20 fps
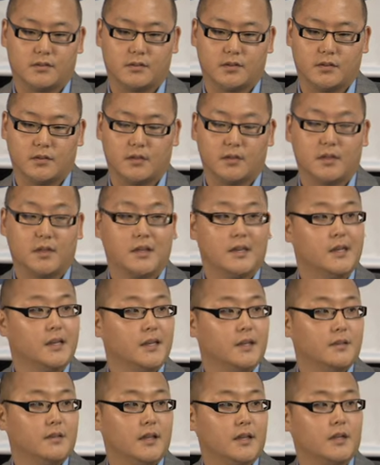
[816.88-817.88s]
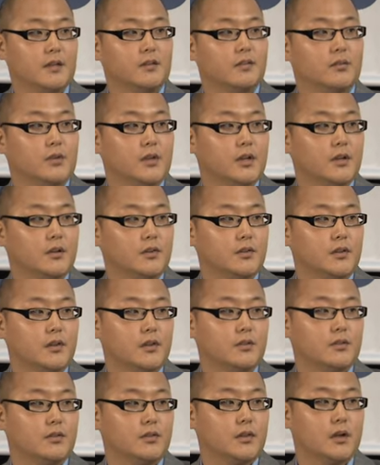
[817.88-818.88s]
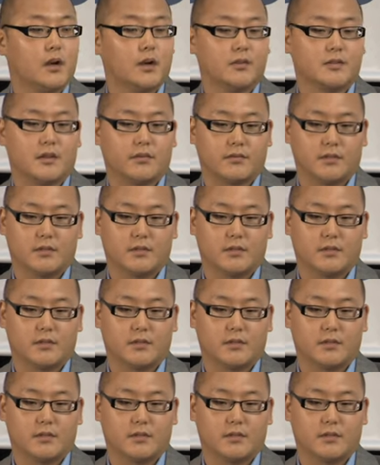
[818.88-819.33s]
to taking 332 cars off the